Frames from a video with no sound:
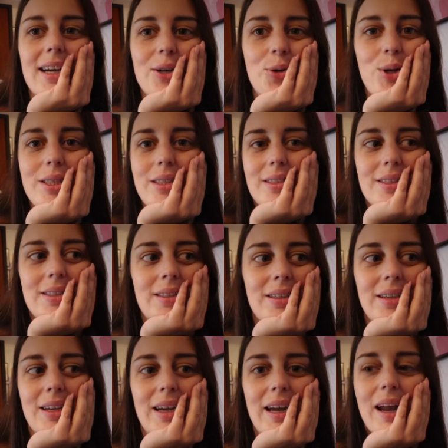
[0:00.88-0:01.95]
quit
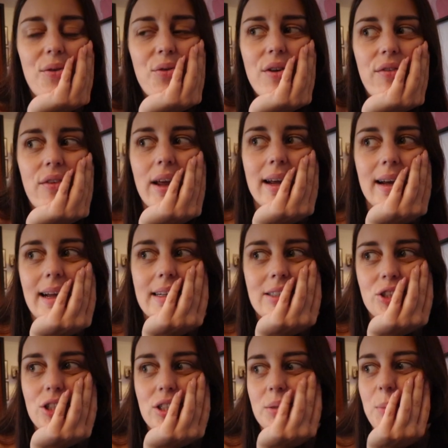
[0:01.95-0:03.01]
everything and
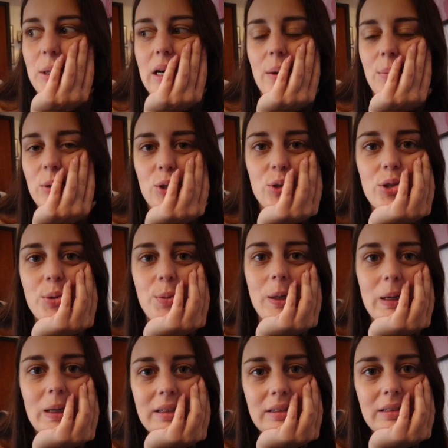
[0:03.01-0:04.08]
just become a YouTuber.